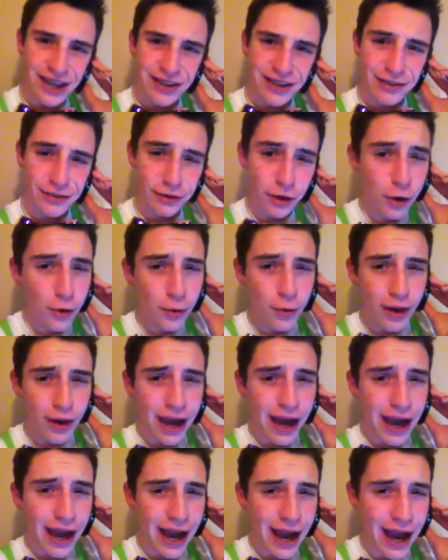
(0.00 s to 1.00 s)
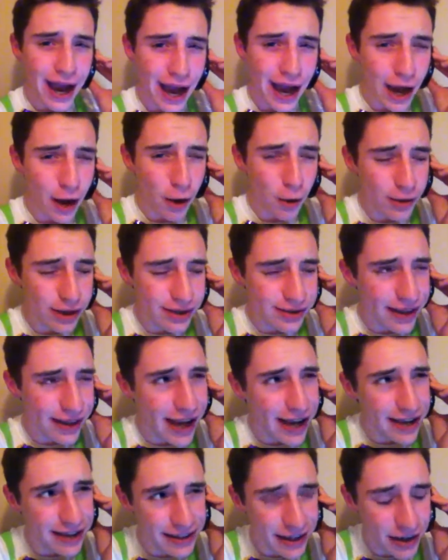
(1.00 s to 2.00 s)
So how is
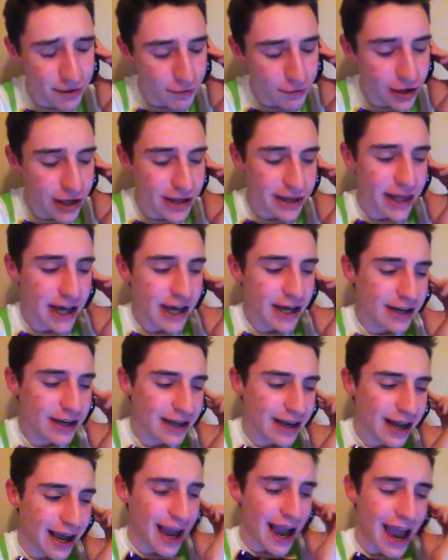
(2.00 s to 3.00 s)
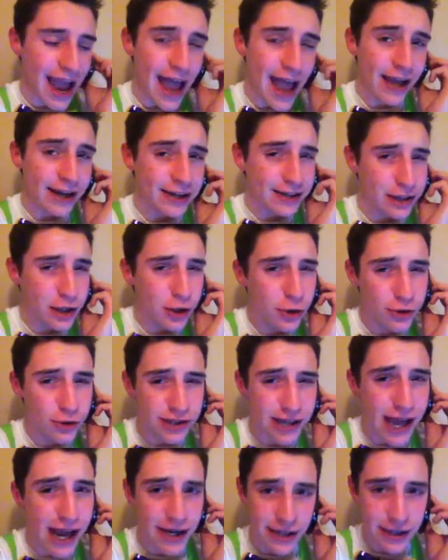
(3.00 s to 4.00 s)
that different than
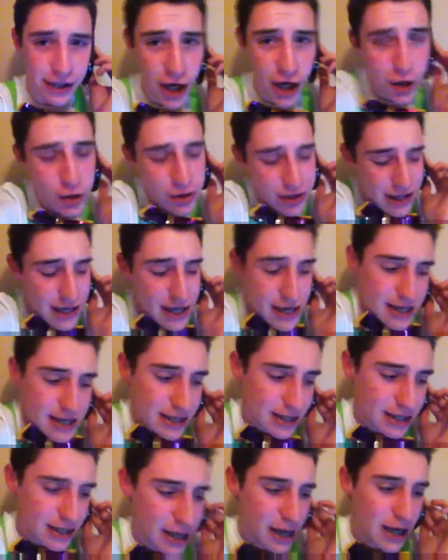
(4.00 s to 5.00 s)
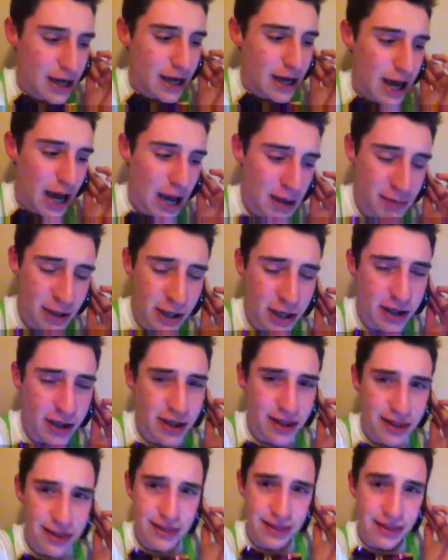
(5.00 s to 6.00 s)
exocytosis? I mean,
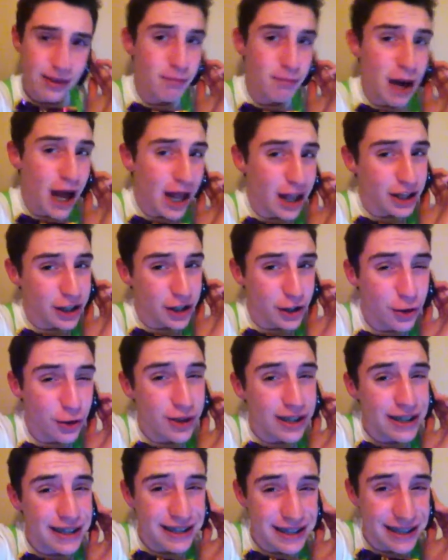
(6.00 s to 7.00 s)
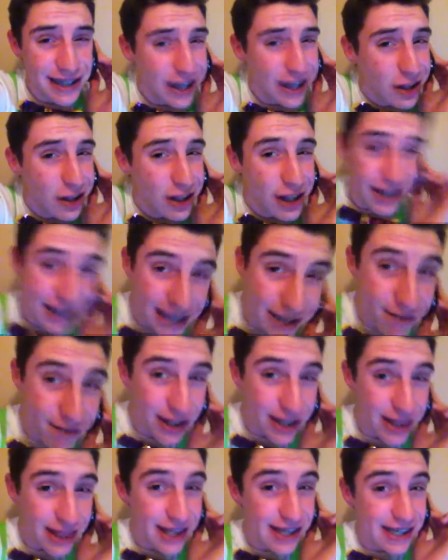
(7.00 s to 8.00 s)
the molecule is still
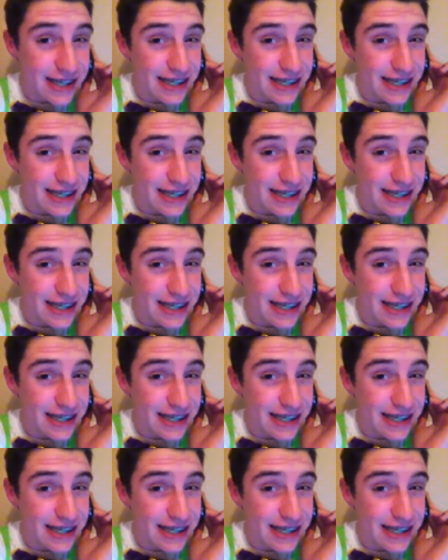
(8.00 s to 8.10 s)
leaving the